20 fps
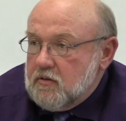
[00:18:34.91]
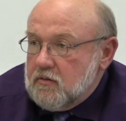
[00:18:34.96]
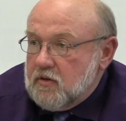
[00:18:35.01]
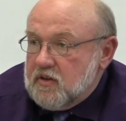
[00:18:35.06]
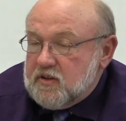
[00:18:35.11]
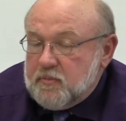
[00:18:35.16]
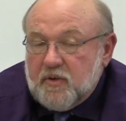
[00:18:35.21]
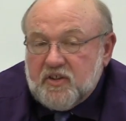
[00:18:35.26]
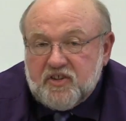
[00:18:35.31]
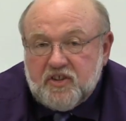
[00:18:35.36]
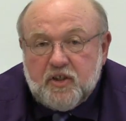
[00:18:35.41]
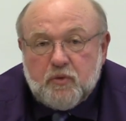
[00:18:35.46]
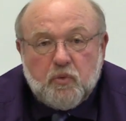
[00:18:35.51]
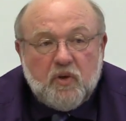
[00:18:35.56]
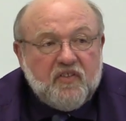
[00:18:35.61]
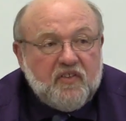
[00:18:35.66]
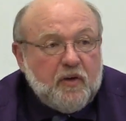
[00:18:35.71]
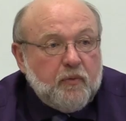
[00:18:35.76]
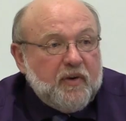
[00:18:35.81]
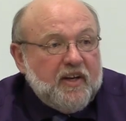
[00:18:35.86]
Well, as I mentioned here,
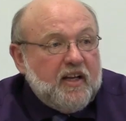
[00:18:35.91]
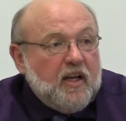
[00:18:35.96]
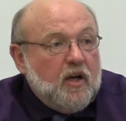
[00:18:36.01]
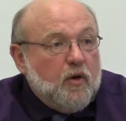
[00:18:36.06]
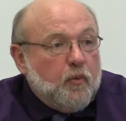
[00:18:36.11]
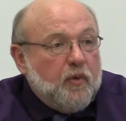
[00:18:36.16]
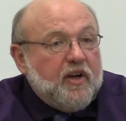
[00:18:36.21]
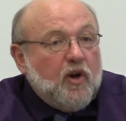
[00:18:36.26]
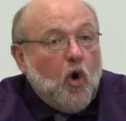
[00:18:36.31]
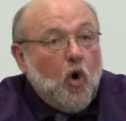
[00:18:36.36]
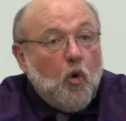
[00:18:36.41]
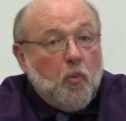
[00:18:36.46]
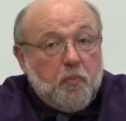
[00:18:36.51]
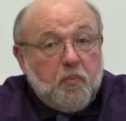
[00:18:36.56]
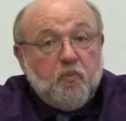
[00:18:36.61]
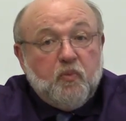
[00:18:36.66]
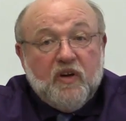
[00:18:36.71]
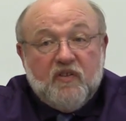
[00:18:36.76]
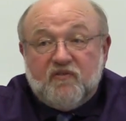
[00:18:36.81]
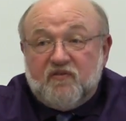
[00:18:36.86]
one thing,
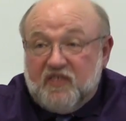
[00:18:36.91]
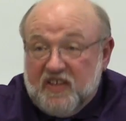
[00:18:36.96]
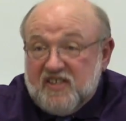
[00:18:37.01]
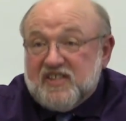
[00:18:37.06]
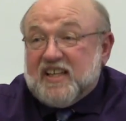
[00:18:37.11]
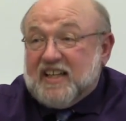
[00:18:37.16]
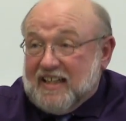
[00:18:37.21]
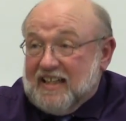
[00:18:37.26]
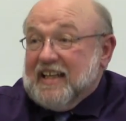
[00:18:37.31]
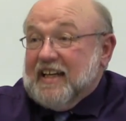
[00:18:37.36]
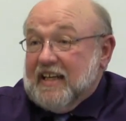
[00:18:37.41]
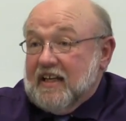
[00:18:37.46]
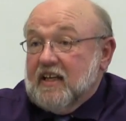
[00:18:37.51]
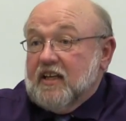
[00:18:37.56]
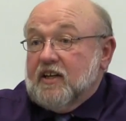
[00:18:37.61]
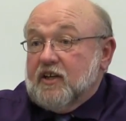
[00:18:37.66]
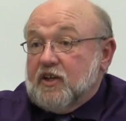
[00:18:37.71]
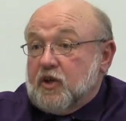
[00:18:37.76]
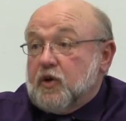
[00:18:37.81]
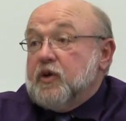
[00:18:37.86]
we
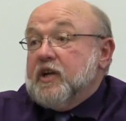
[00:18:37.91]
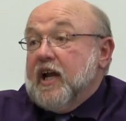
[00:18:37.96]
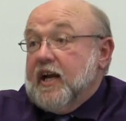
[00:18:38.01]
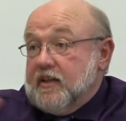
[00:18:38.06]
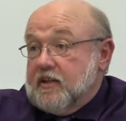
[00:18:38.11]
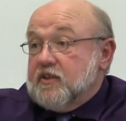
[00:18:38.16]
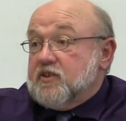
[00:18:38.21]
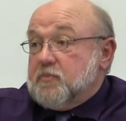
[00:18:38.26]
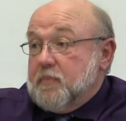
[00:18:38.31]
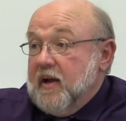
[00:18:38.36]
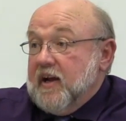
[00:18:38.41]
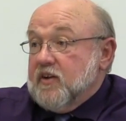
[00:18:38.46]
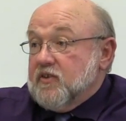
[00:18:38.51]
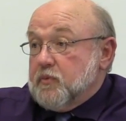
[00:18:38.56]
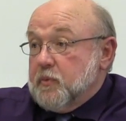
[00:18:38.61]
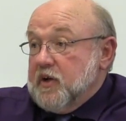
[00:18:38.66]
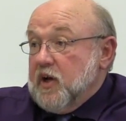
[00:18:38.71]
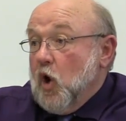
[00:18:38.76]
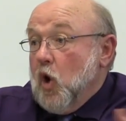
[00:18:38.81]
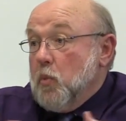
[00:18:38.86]
physically create the
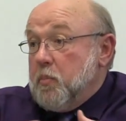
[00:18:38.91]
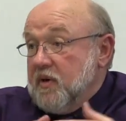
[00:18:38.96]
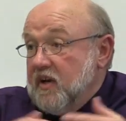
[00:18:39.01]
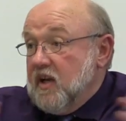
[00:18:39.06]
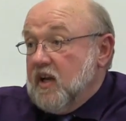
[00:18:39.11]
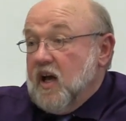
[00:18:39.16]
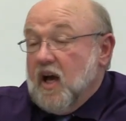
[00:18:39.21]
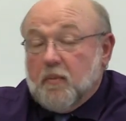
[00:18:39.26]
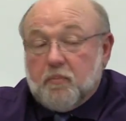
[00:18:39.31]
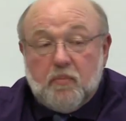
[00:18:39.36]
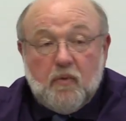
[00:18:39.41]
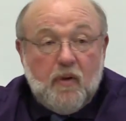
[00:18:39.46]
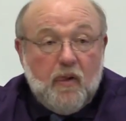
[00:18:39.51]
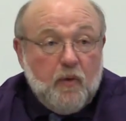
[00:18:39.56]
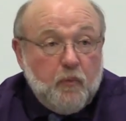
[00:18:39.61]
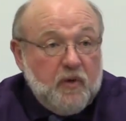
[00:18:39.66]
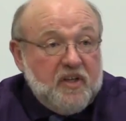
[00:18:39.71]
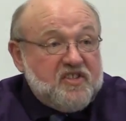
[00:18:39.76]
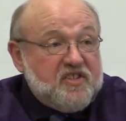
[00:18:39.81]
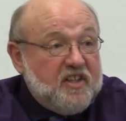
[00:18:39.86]
space. We open it
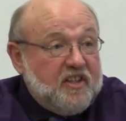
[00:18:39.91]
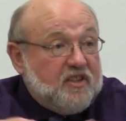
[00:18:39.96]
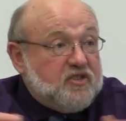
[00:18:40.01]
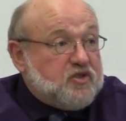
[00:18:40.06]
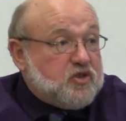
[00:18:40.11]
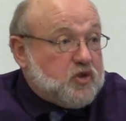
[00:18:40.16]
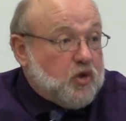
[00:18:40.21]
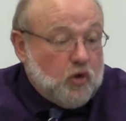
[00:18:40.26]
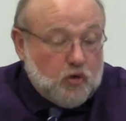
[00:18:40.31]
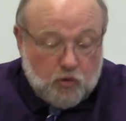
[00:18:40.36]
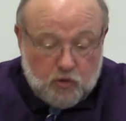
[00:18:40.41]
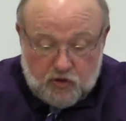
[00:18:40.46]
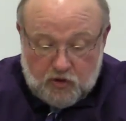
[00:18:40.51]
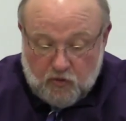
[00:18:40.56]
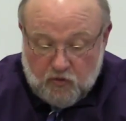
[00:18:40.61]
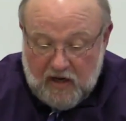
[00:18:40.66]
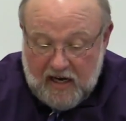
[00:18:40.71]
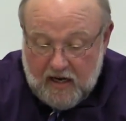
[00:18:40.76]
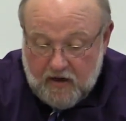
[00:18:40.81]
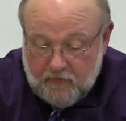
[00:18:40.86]
up. We sit in circles
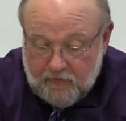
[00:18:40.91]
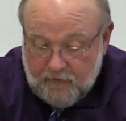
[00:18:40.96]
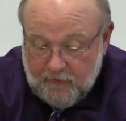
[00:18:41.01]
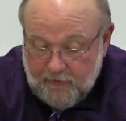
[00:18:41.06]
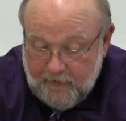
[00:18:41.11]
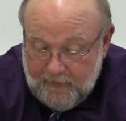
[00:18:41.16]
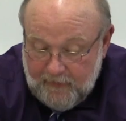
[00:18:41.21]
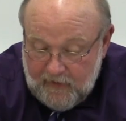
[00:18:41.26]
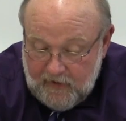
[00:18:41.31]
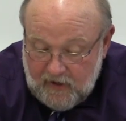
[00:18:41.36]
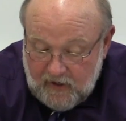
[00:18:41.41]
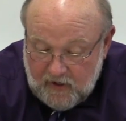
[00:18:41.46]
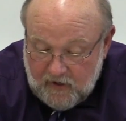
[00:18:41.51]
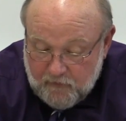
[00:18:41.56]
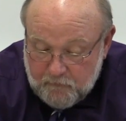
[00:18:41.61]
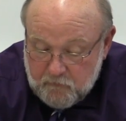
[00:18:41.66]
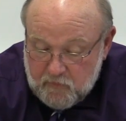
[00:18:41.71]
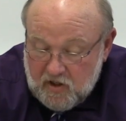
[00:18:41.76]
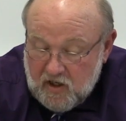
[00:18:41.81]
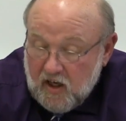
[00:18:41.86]
around.
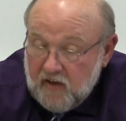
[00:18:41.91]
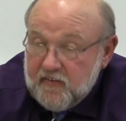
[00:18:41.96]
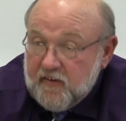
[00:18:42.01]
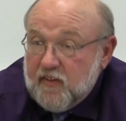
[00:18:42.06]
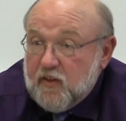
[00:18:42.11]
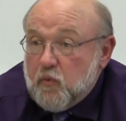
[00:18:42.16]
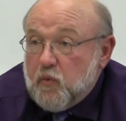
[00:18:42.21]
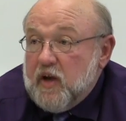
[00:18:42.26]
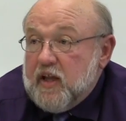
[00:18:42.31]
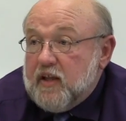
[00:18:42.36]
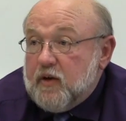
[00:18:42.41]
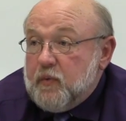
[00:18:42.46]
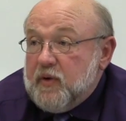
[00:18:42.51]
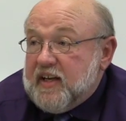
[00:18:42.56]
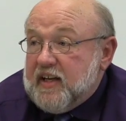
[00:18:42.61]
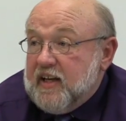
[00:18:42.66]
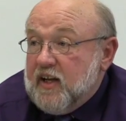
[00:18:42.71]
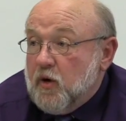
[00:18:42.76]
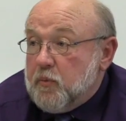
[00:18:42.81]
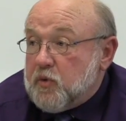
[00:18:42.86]
Another way that we
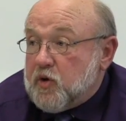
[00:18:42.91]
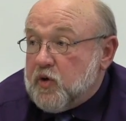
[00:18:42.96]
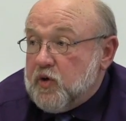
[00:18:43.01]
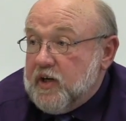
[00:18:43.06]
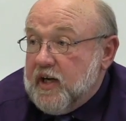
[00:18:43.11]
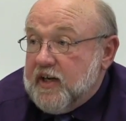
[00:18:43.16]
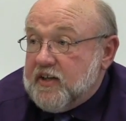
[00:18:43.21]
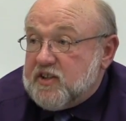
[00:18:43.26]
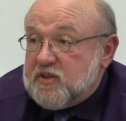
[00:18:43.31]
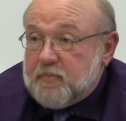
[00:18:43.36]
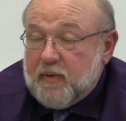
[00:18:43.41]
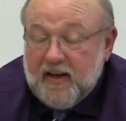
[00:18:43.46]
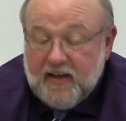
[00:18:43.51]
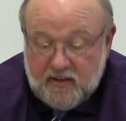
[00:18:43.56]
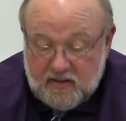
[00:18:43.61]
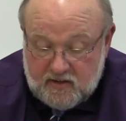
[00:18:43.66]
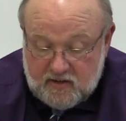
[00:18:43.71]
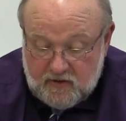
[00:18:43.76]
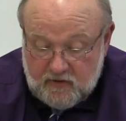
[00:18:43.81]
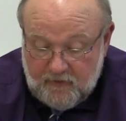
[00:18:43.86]
can help create
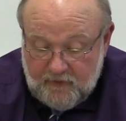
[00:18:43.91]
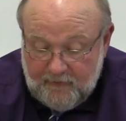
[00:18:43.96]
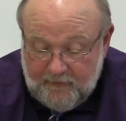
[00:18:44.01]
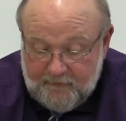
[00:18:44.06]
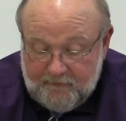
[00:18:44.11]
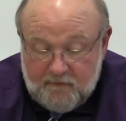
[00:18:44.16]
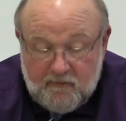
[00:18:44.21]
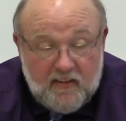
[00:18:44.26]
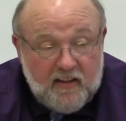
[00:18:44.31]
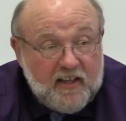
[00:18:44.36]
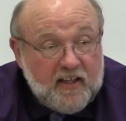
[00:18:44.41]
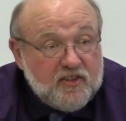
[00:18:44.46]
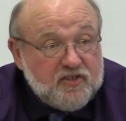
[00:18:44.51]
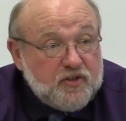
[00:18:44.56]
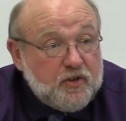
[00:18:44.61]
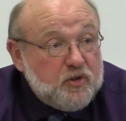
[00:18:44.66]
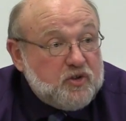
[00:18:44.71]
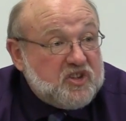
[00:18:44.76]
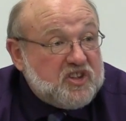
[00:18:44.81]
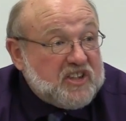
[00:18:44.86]
space is
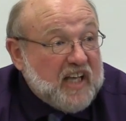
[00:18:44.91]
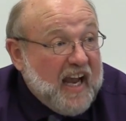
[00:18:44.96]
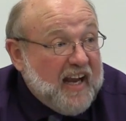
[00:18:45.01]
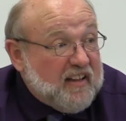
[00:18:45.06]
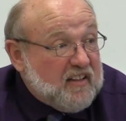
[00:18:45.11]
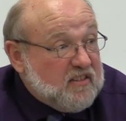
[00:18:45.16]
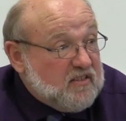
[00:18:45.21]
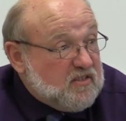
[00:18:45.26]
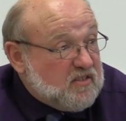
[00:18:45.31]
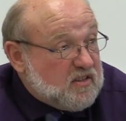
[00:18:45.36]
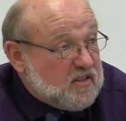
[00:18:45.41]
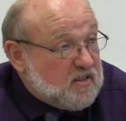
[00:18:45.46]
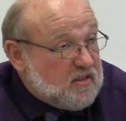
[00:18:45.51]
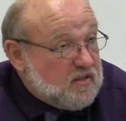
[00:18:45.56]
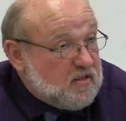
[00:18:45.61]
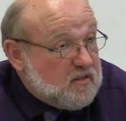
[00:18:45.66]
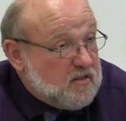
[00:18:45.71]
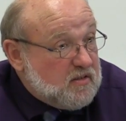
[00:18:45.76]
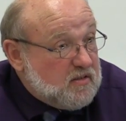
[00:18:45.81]
through silence.